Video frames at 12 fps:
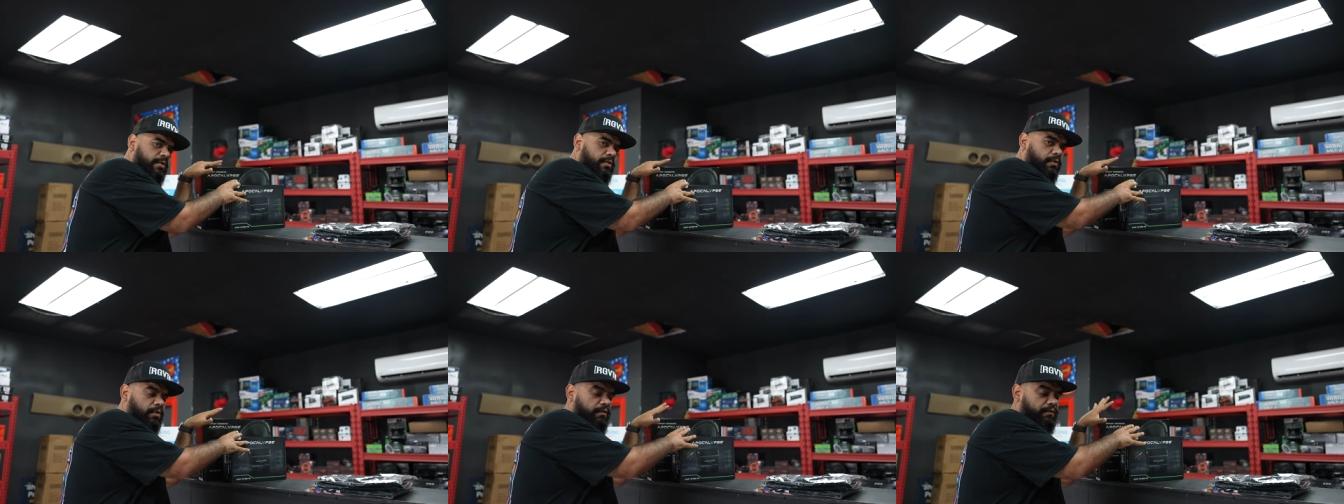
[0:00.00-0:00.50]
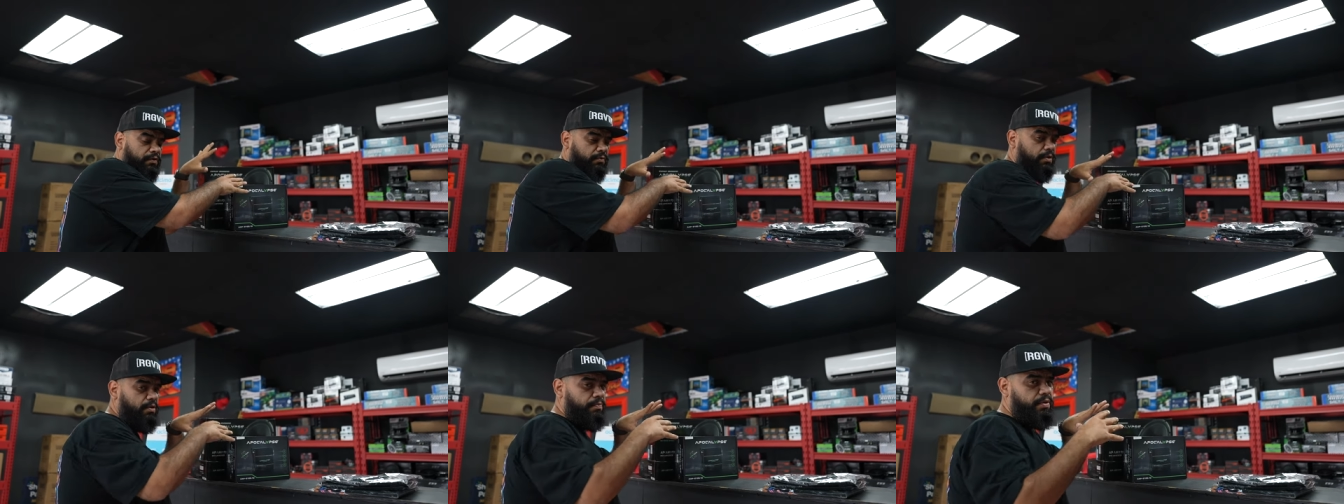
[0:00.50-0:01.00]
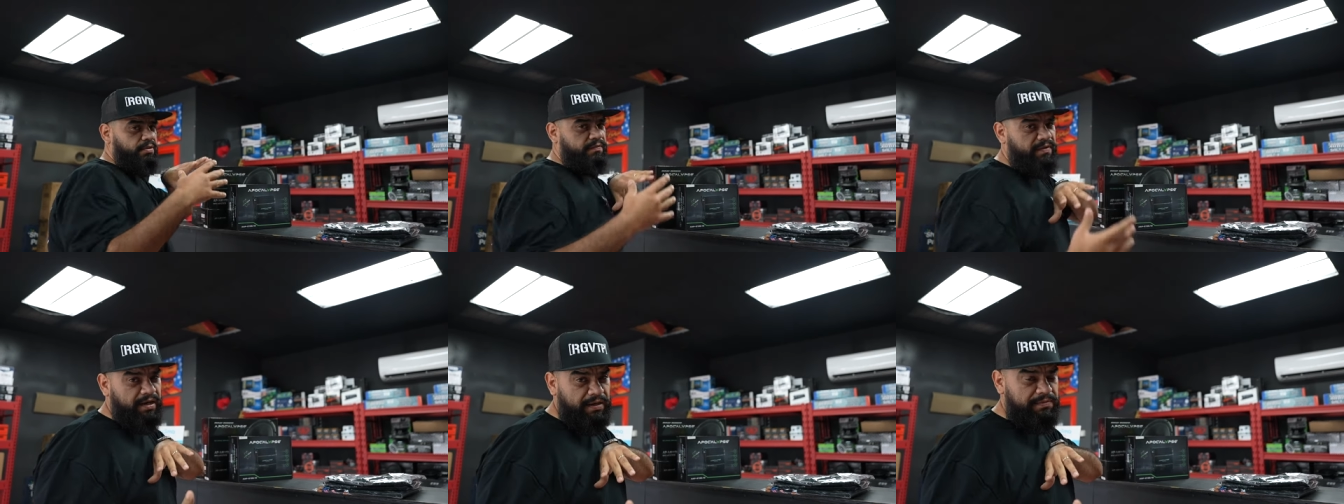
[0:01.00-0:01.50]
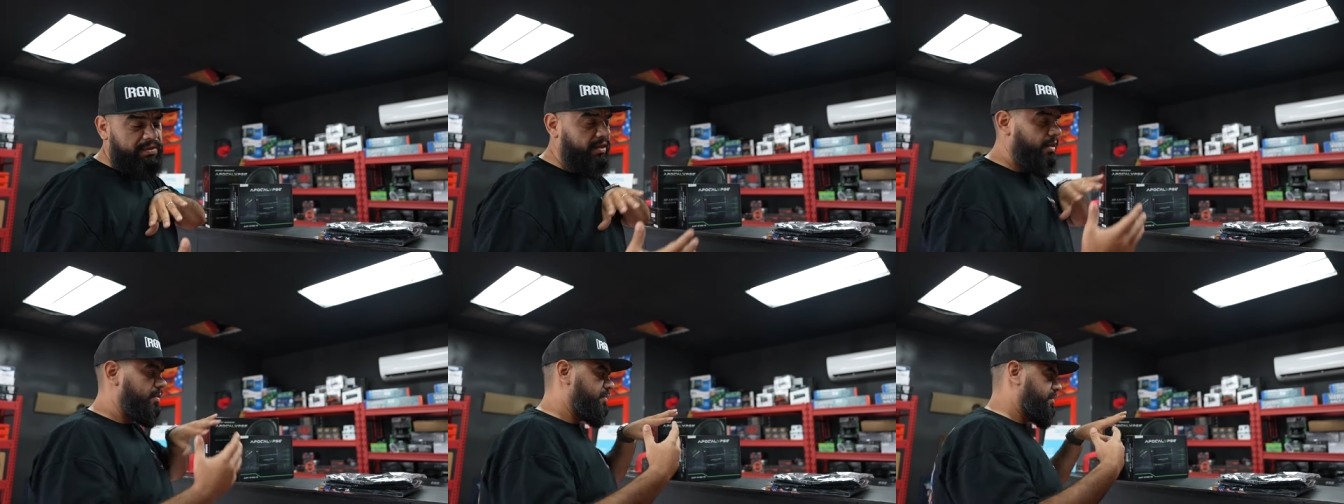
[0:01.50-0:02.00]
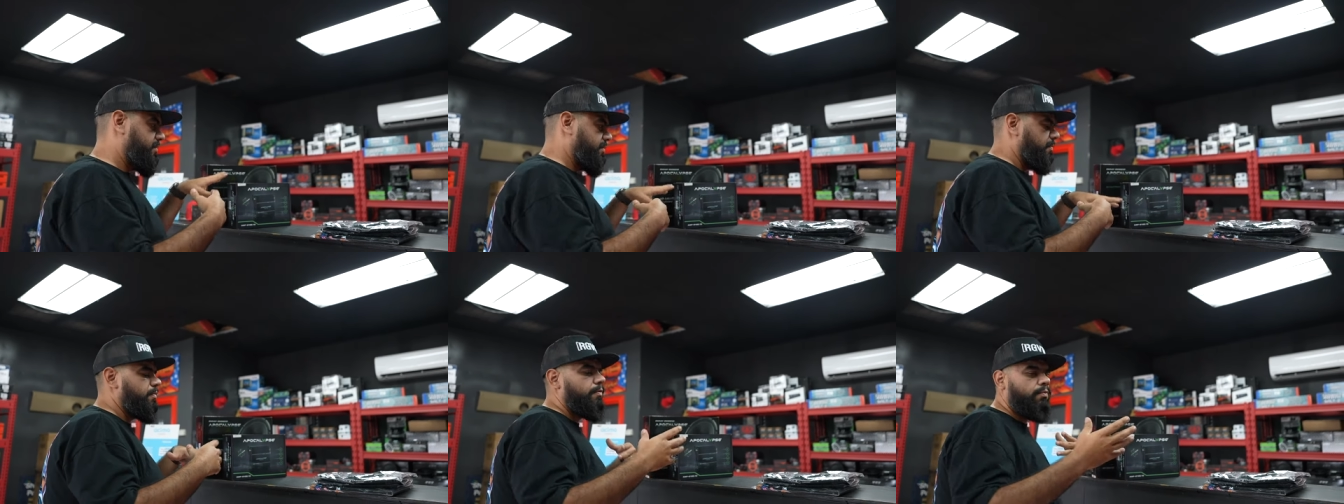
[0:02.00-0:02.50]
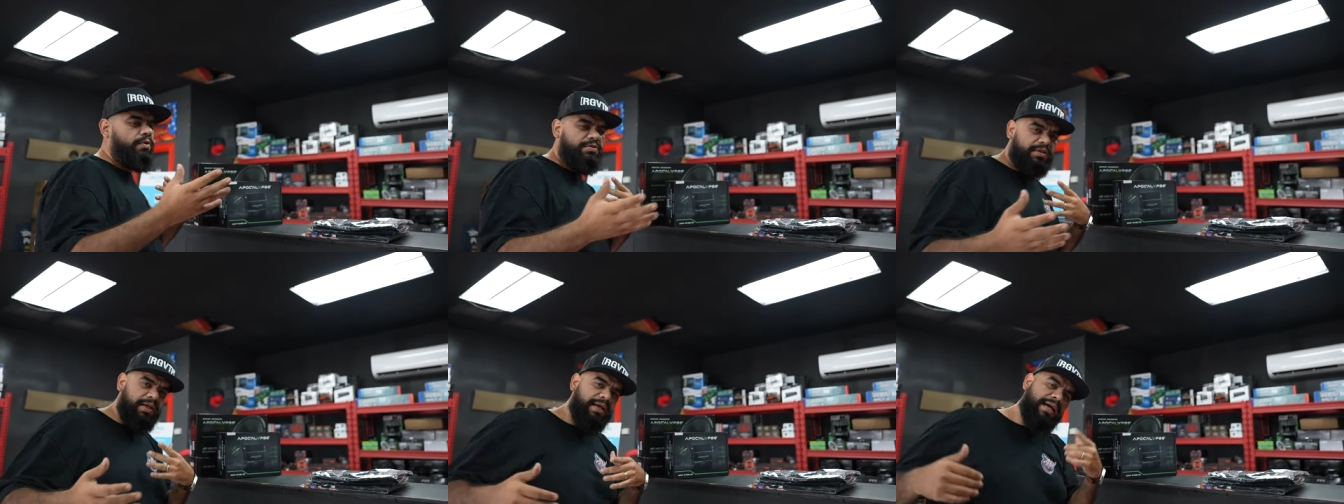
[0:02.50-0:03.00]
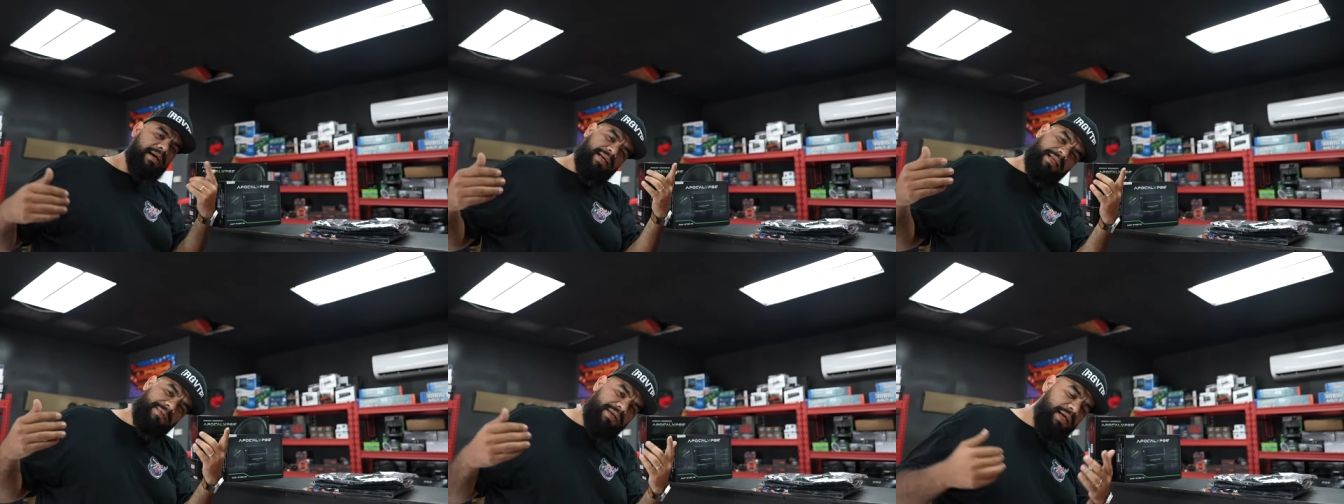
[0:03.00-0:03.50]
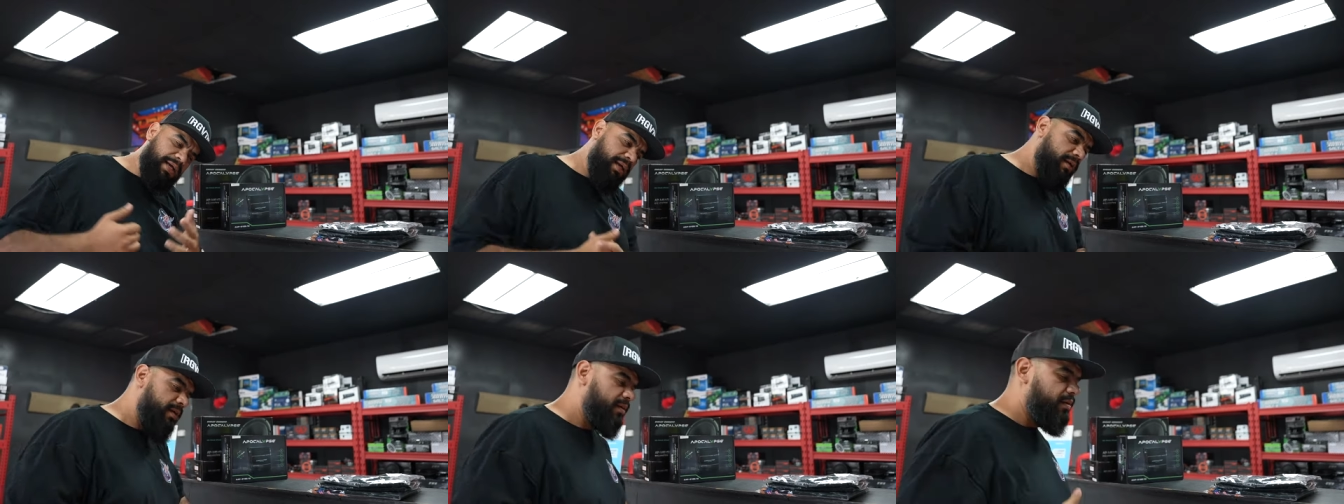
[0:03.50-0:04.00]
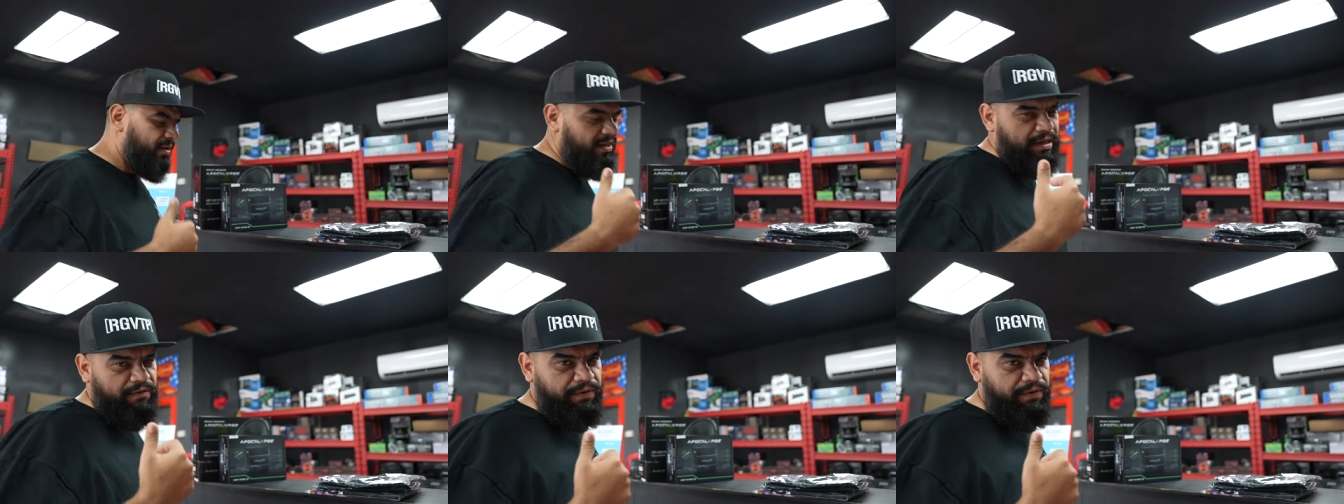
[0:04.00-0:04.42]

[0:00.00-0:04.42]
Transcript: or first winner of the PS5, second system. We'll see. Ya que estamos ahí, le